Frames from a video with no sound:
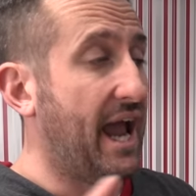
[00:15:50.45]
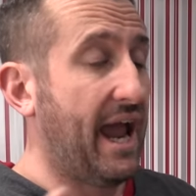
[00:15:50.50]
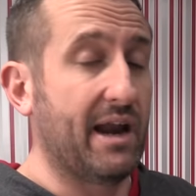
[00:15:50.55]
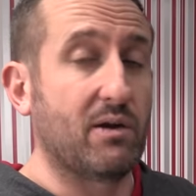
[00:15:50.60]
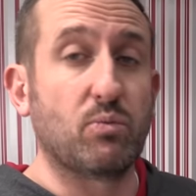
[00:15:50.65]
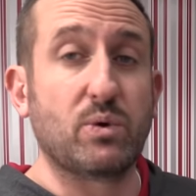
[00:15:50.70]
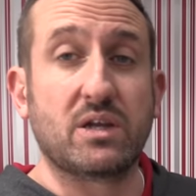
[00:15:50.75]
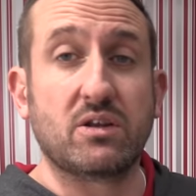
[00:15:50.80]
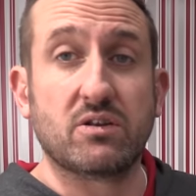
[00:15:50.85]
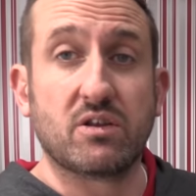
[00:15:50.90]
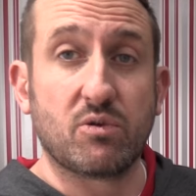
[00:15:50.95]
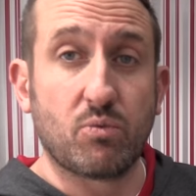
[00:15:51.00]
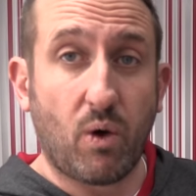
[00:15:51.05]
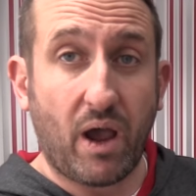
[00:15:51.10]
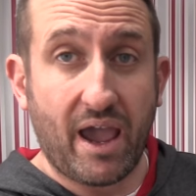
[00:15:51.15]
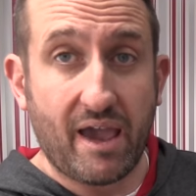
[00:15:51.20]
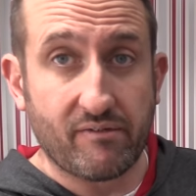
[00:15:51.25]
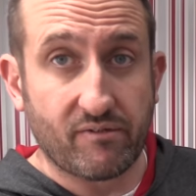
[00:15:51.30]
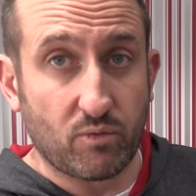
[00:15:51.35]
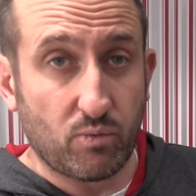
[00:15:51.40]
and we can do
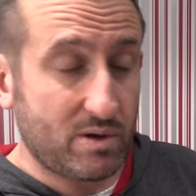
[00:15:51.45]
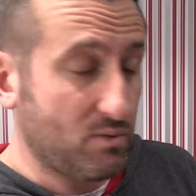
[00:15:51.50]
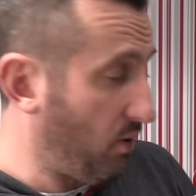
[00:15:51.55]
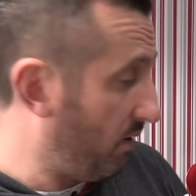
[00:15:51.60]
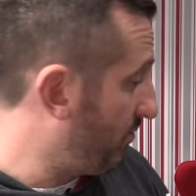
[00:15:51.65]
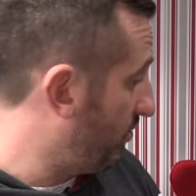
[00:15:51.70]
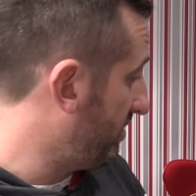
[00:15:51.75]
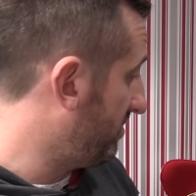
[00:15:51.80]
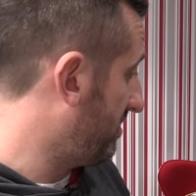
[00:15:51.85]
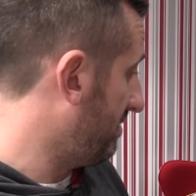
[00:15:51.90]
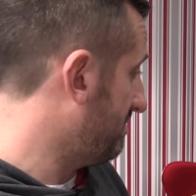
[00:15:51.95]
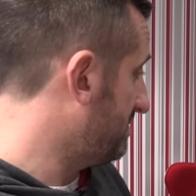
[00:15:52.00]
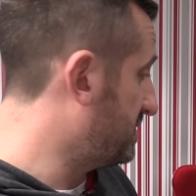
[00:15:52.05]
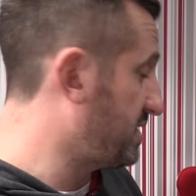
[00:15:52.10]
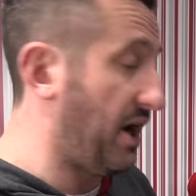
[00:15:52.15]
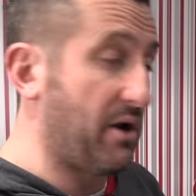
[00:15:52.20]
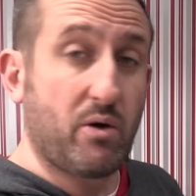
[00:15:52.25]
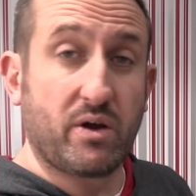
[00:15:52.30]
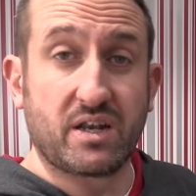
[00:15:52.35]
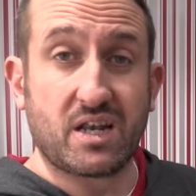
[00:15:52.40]
whatever we want with them.
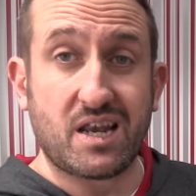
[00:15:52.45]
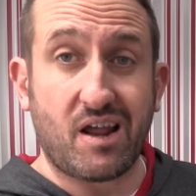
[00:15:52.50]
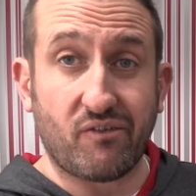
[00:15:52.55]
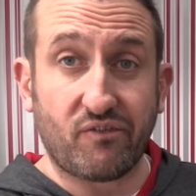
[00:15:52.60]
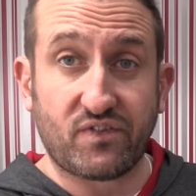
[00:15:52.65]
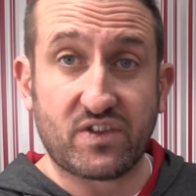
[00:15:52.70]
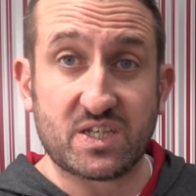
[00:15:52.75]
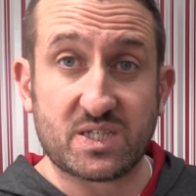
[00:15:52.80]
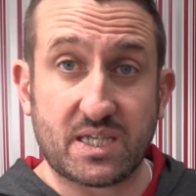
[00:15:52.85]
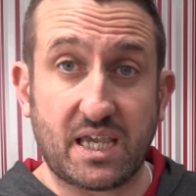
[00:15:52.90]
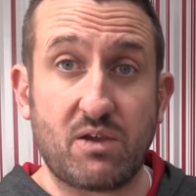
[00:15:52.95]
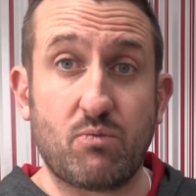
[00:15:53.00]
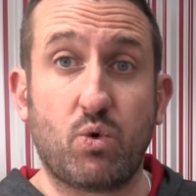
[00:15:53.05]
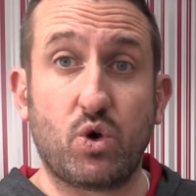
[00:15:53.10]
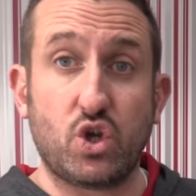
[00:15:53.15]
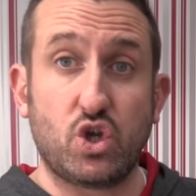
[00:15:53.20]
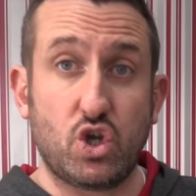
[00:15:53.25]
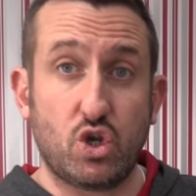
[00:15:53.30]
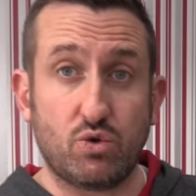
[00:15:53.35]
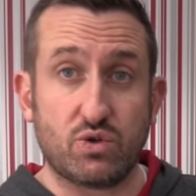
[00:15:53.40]
So I'd love to see
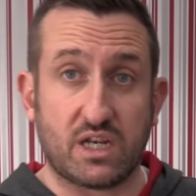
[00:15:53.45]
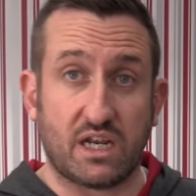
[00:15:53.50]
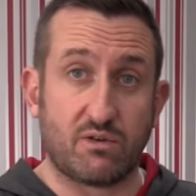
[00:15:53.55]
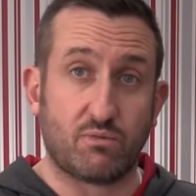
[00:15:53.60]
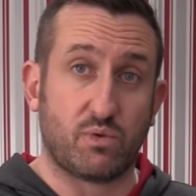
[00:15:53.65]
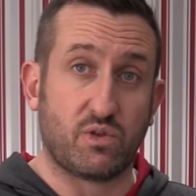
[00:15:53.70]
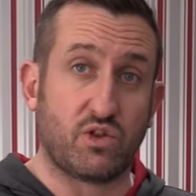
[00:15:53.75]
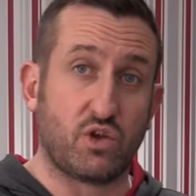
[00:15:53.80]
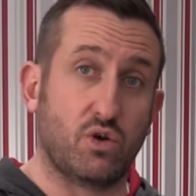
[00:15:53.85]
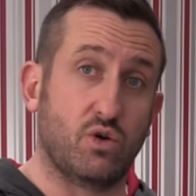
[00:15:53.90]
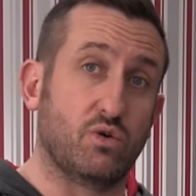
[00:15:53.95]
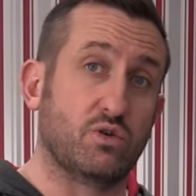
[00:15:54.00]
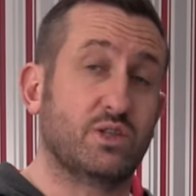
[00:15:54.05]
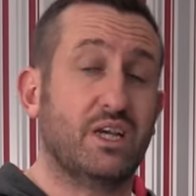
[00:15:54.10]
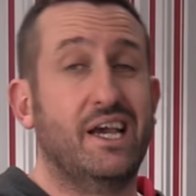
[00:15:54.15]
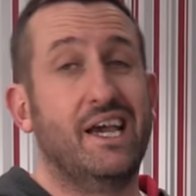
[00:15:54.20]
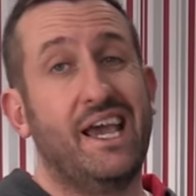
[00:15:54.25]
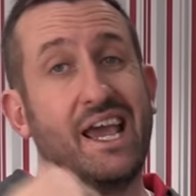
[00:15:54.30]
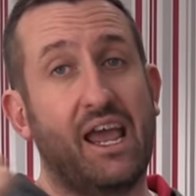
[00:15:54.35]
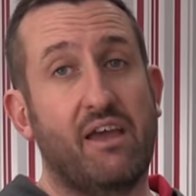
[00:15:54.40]
what you did with yours.
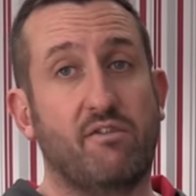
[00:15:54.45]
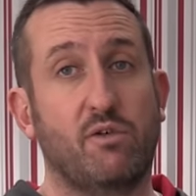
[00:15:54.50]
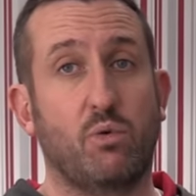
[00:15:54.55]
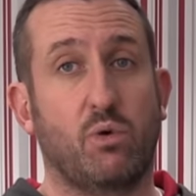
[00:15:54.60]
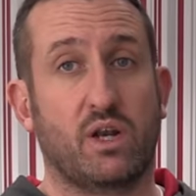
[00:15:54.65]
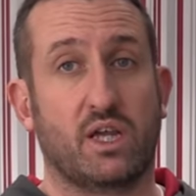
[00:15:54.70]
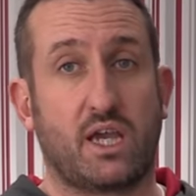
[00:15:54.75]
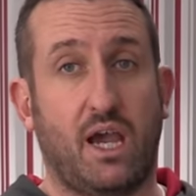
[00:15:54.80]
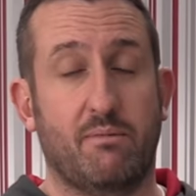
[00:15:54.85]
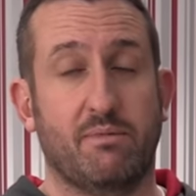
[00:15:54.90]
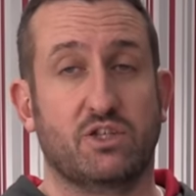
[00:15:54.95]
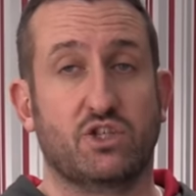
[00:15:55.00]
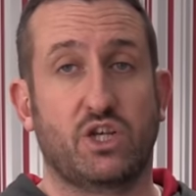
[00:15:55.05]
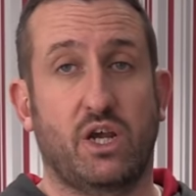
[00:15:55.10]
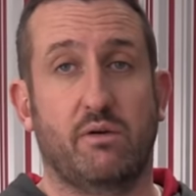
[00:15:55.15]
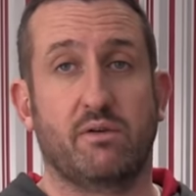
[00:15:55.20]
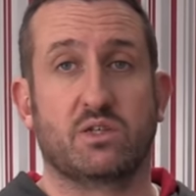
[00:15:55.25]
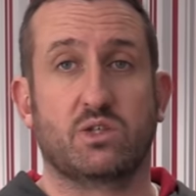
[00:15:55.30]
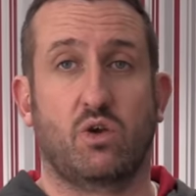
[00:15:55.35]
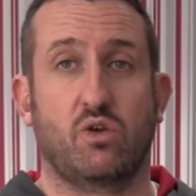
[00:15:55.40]
If you want to come and
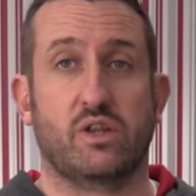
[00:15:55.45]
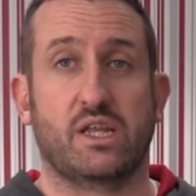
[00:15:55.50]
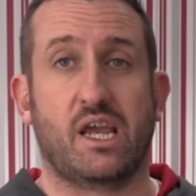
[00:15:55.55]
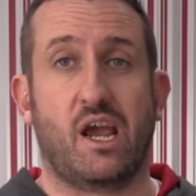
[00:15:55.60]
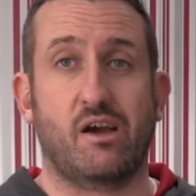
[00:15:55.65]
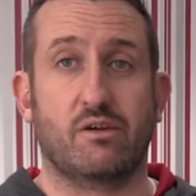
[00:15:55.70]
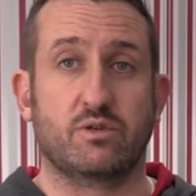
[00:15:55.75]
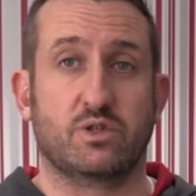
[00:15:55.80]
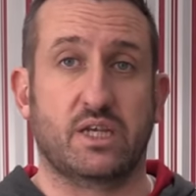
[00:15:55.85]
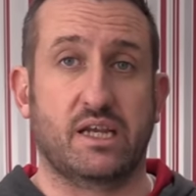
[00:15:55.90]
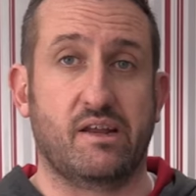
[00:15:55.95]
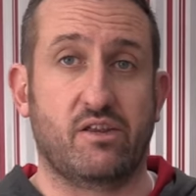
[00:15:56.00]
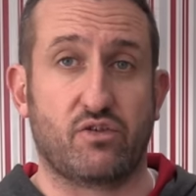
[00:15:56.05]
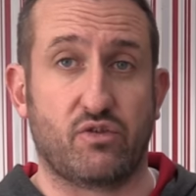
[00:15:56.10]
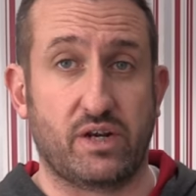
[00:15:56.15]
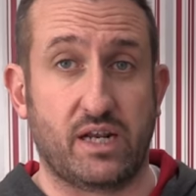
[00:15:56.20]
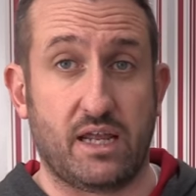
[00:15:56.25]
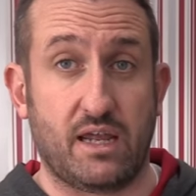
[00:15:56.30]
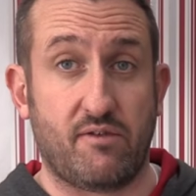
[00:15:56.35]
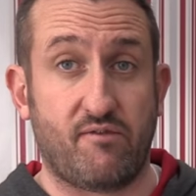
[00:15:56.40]
show us on the
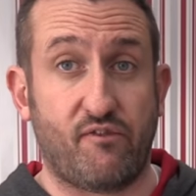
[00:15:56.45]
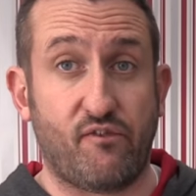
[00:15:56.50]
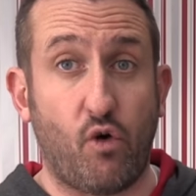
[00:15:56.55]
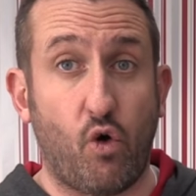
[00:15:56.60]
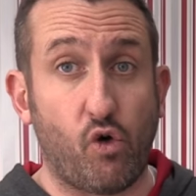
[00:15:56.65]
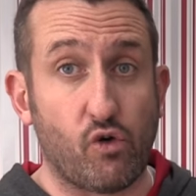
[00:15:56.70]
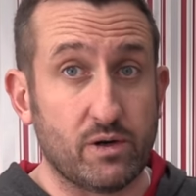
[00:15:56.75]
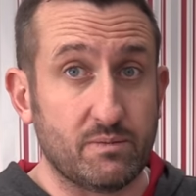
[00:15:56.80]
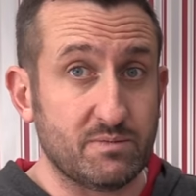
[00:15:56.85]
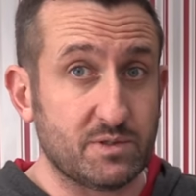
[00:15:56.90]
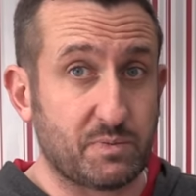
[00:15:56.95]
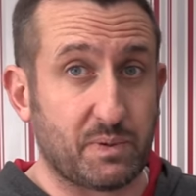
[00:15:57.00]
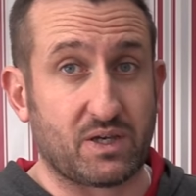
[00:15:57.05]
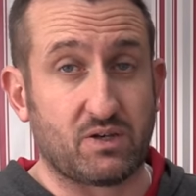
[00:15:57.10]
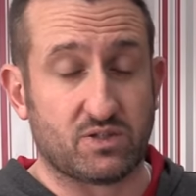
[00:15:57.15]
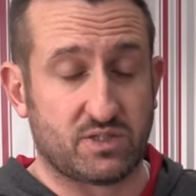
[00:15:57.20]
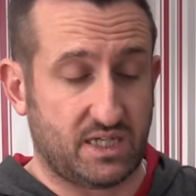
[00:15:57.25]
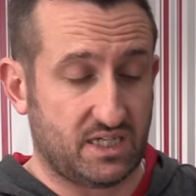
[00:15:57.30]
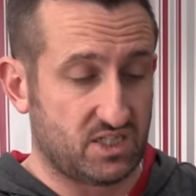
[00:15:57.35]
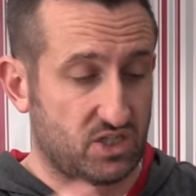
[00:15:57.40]
OC3D forums,
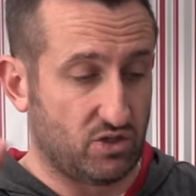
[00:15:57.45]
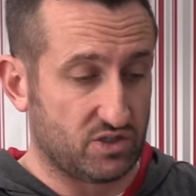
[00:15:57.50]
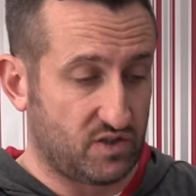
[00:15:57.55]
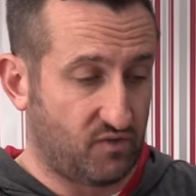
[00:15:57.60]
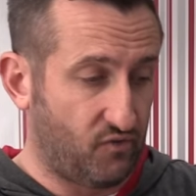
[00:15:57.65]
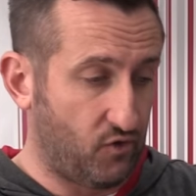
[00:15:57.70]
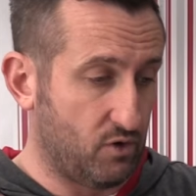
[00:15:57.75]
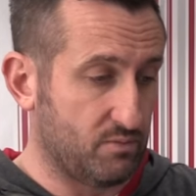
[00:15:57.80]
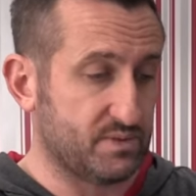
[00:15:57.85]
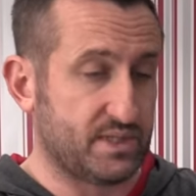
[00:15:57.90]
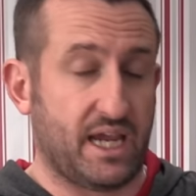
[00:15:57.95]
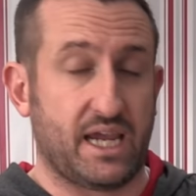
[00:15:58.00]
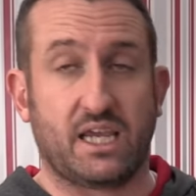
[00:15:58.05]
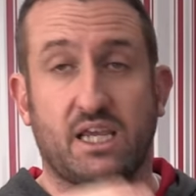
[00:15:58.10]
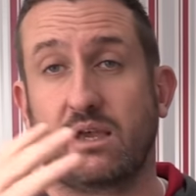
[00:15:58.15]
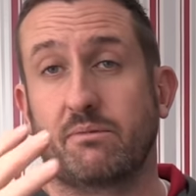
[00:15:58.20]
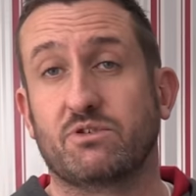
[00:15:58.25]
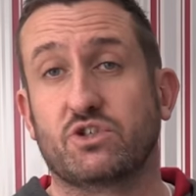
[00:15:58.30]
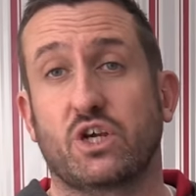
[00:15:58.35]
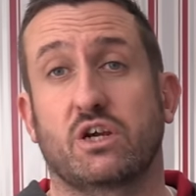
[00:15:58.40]
because there's lots of forums there, you
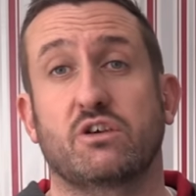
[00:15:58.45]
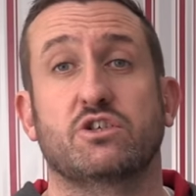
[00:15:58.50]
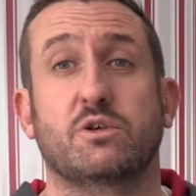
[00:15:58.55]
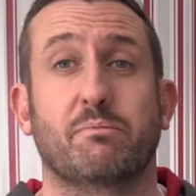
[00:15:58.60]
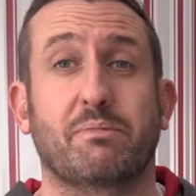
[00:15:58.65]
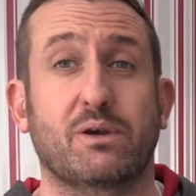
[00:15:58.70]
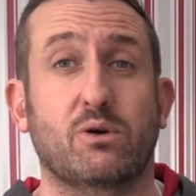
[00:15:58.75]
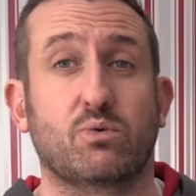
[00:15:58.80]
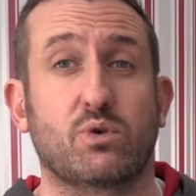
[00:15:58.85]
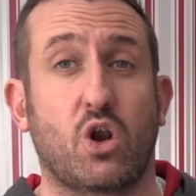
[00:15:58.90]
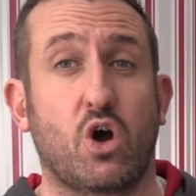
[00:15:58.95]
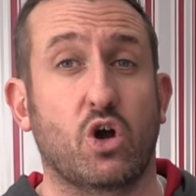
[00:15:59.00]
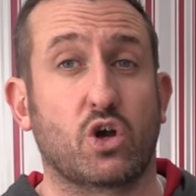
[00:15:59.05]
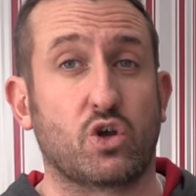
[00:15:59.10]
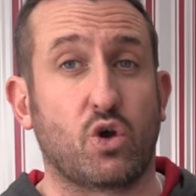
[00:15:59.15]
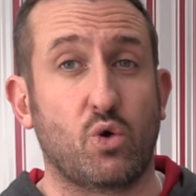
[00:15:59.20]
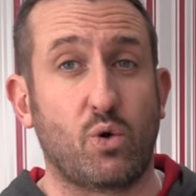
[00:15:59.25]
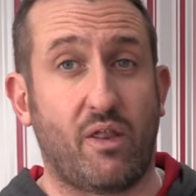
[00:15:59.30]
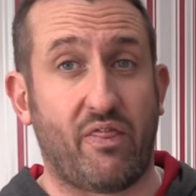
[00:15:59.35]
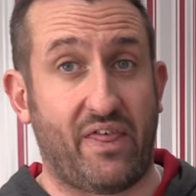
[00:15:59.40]
can come and show us your build log,
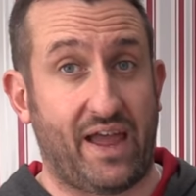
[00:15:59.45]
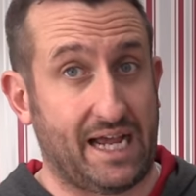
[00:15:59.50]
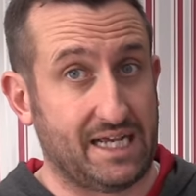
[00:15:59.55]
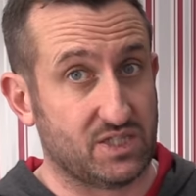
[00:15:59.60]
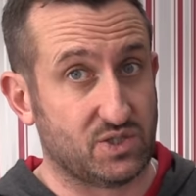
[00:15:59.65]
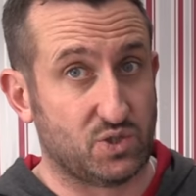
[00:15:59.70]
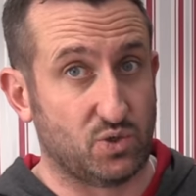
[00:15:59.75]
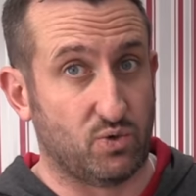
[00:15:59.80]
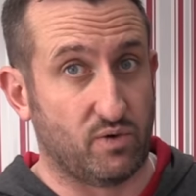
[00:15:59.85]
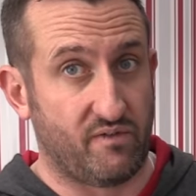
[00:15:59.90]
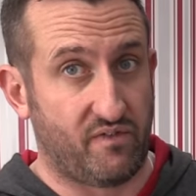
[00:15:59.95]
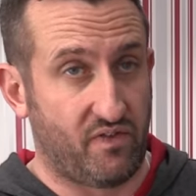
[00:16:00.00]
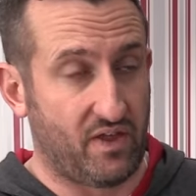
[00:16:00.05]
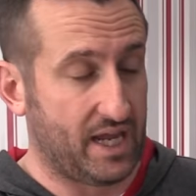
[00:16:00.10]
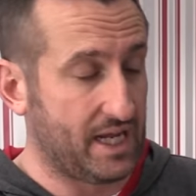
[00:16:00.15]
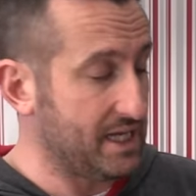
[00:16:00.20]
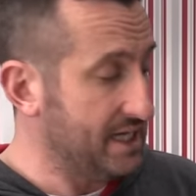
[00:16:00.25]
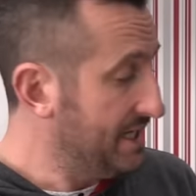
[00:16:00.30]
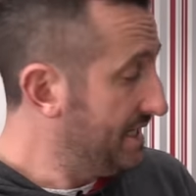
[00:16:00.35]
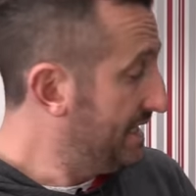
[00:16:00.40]
all of that sort of thing.